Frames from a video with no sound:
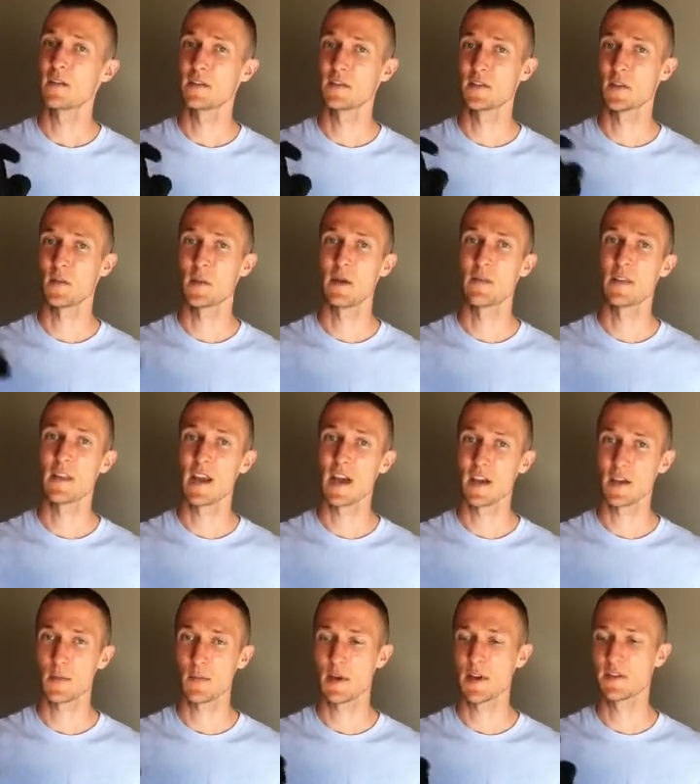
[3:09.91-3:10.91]
so maybe the
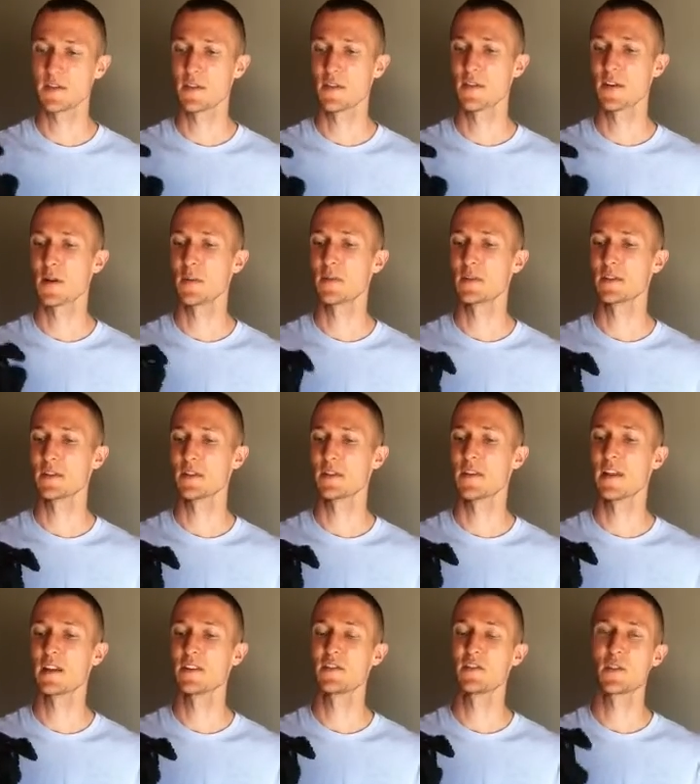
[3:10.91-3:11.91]
occupational therapist could
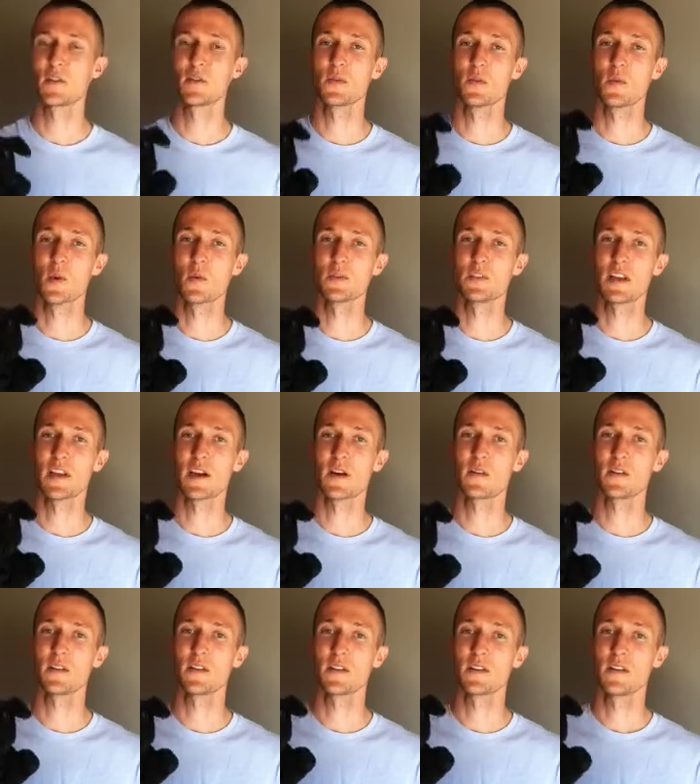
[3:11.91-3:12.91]
then show Rosie how
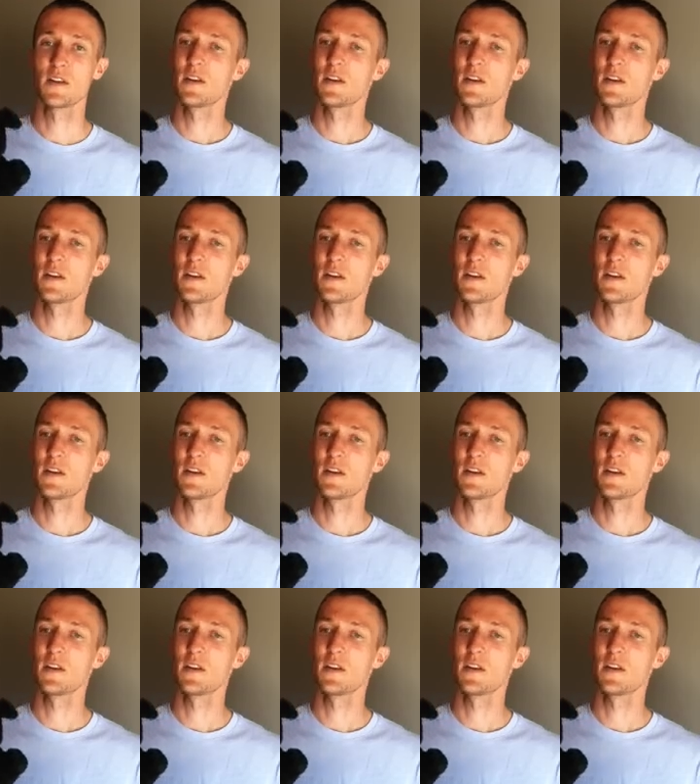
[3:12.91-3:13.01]
to